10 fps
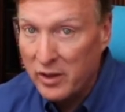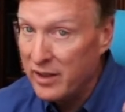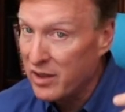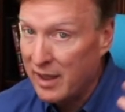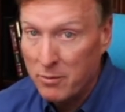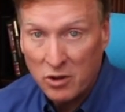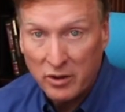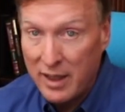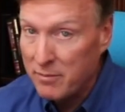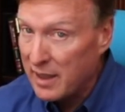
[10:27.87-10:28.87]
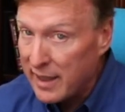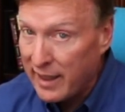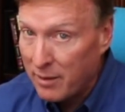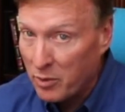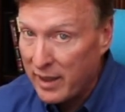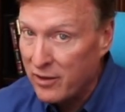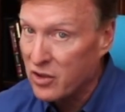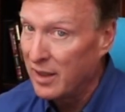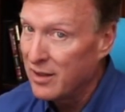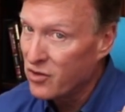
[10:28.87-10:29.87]
It's a chemical name that I can't
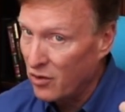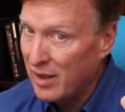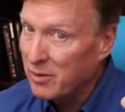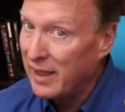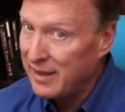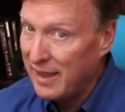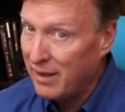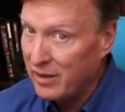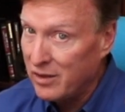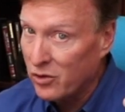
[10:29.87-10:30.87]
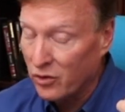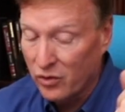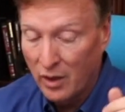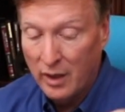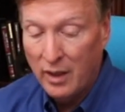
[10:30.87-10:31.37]
pronounce, so I'm glad they have initials.